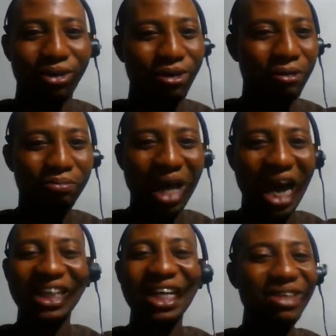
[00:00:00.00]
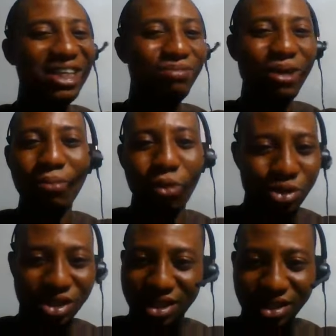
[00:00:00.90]
or are they need me
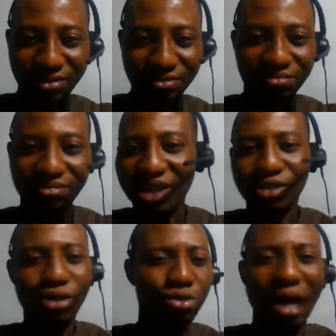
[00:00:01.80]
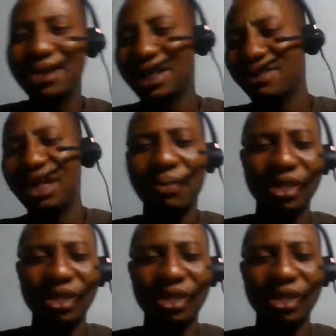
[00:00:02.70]
most? So you have been given the